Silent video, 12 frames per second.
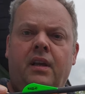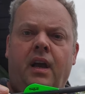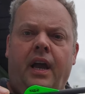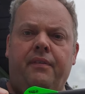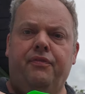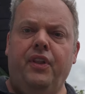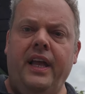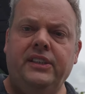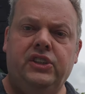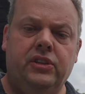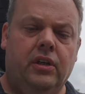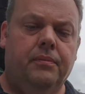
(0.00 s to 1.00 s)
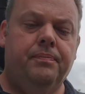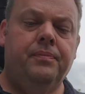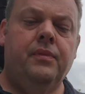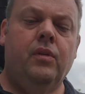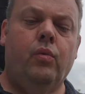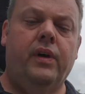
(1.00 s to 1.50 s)
I fletched them
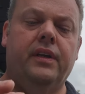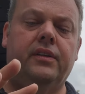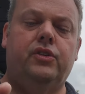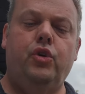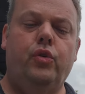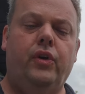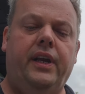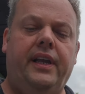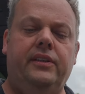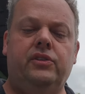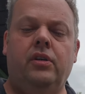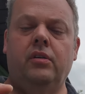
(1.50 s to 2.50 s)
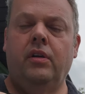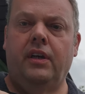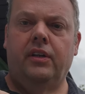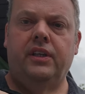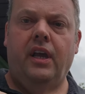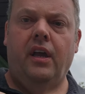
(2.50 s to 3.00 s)
with two greens
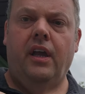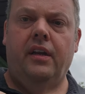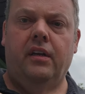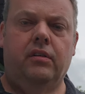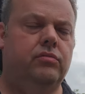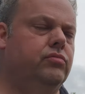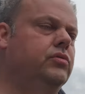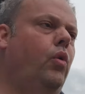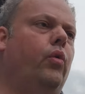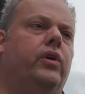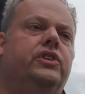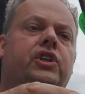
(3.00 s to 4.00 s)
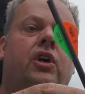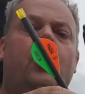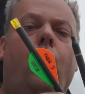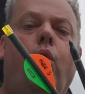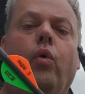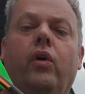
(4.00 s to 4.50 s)
and a orange,
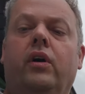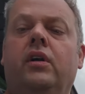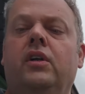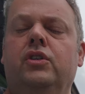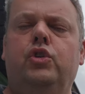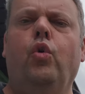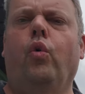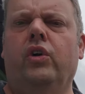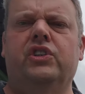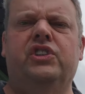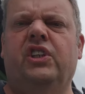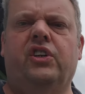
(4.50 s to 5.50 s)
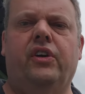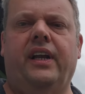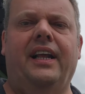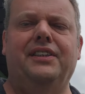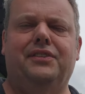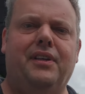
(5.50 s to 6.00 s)
or two oranges and a green.
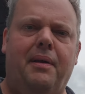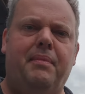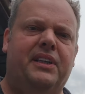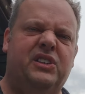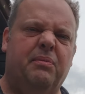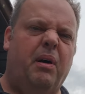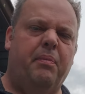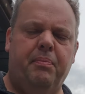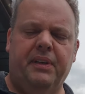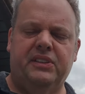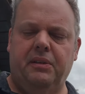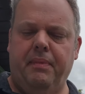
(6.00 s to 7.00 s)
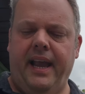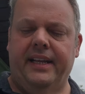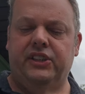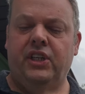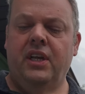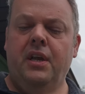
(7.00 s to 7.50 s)
I mixed them up, mixed and
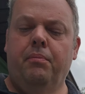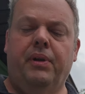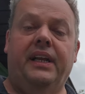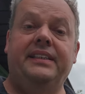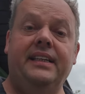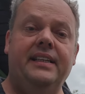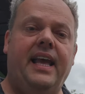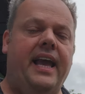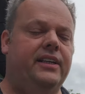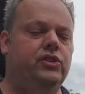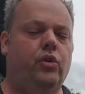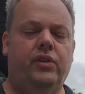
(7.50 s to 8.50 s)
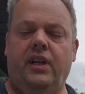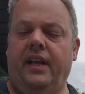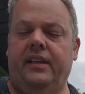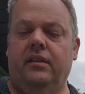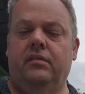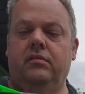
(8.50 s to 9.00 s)
matched. But I did that so that
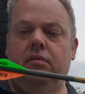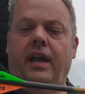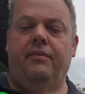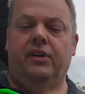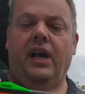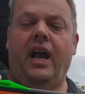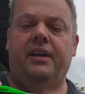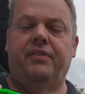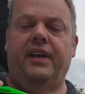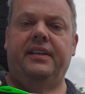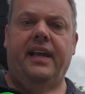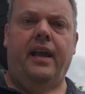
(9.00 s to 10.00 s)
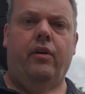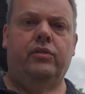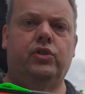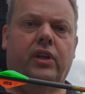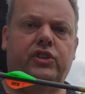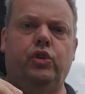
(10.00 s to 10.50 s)
I could have a cock vein down,
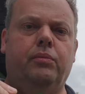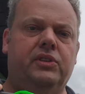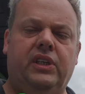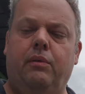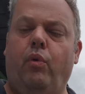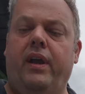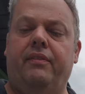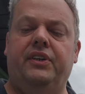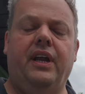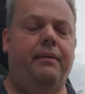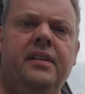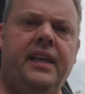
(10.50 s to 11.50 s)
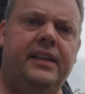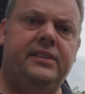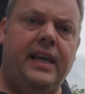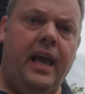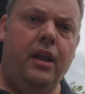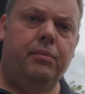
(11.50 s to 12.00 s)
so I shoot them the same way every time. The
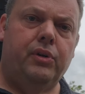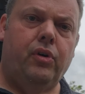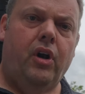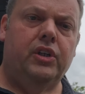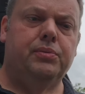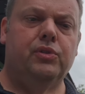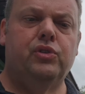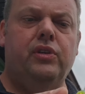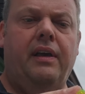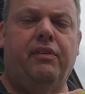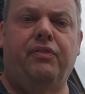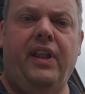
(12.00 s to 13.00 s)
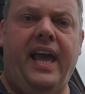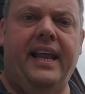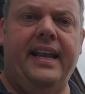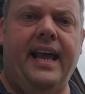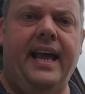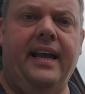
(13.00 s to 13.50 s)
Excalibur crossbows have a
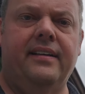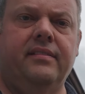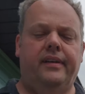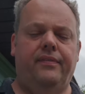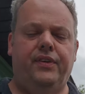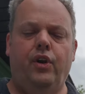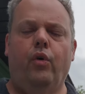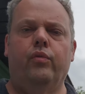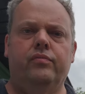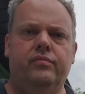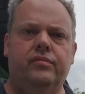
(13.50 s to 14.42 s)
flat nock. If you don't